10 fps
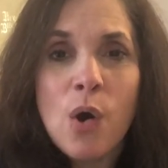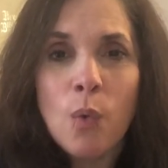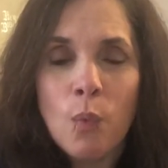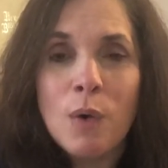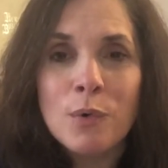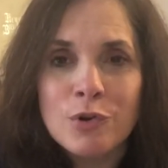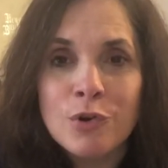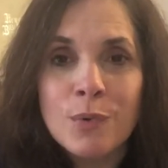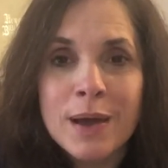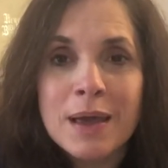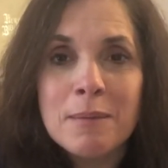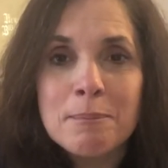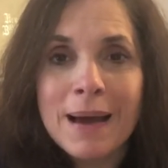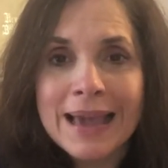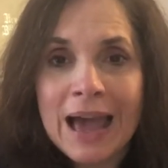what we're doing
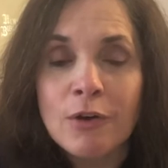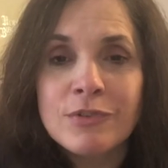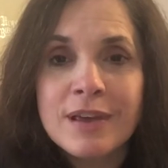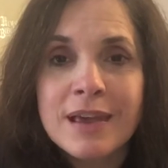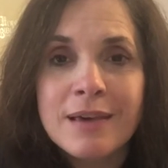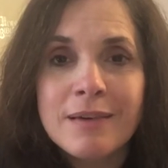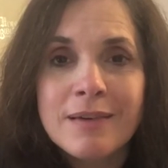by counting,